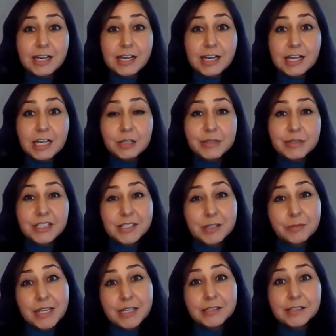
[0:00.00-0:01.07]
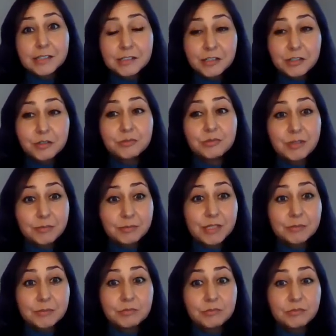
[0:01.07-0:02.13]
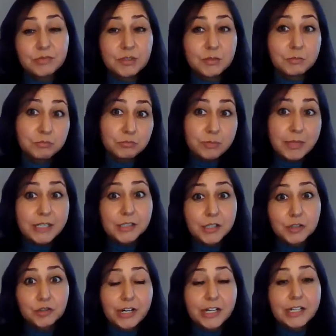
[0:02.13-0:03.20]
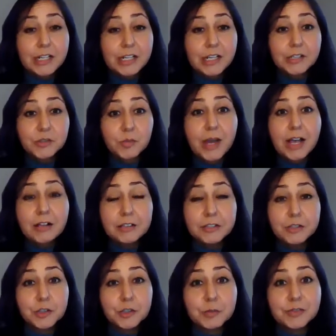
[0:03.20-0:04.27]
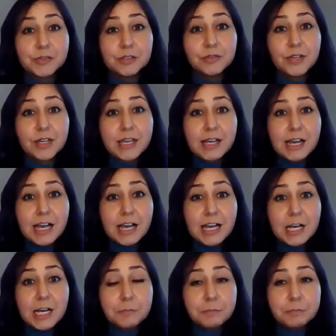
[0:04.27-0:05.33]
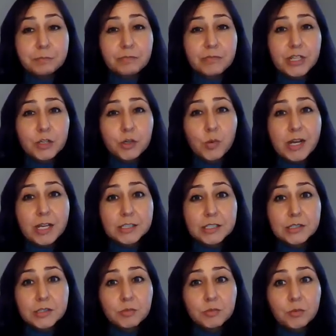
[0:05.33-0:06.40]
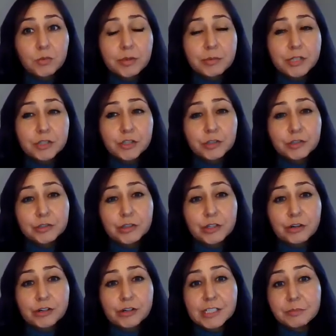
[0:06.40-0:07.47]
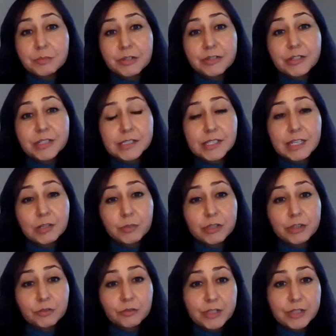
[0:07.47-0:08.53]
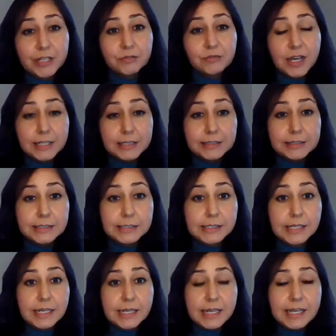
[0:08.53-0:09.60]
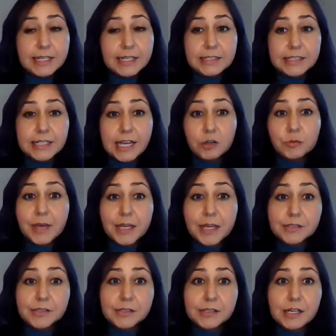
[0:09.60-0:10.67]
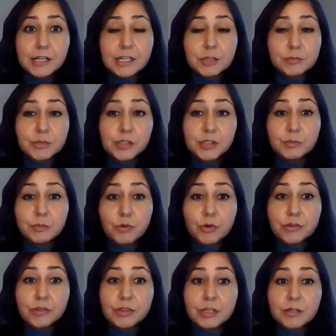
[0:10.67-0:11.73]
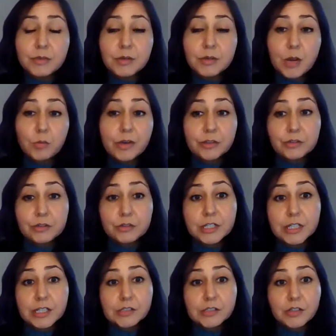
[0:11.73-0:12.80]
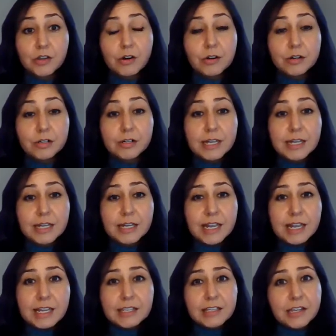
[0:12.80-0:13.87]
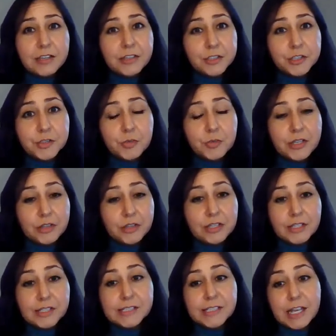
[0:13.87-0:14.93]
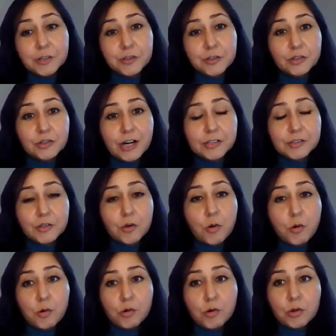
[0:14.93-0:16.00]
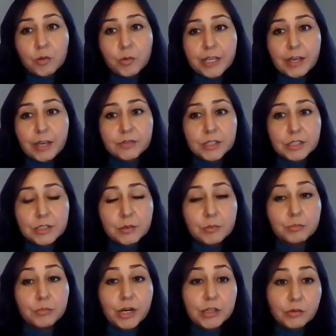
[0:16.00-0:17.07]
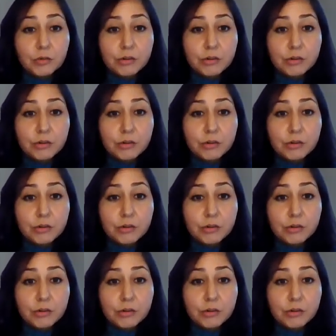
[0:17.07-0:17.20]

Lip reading: And in some cases, some basic training as well in terms of, what women and children are experiencing when they're fleeing violence and how best to support them and what their needs are. And then I think just within the sector as a whole, we have an umbrella